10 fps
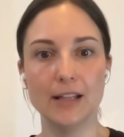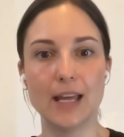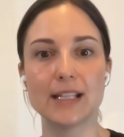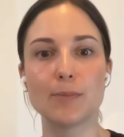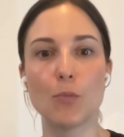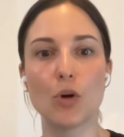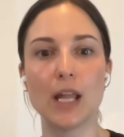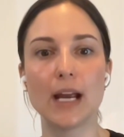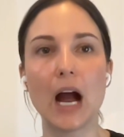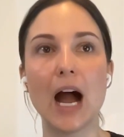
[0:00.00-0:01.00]
That's more
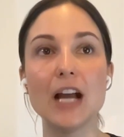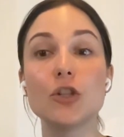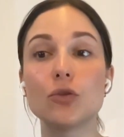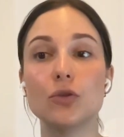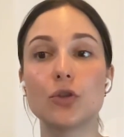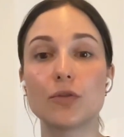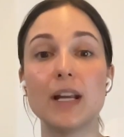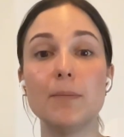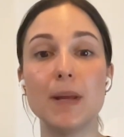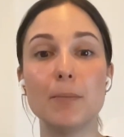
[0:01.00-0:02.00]
like, I shouldn't
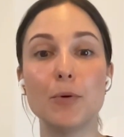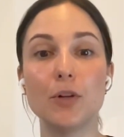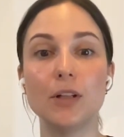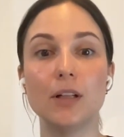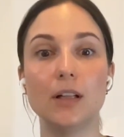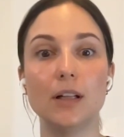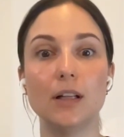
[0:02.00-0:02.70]
treat people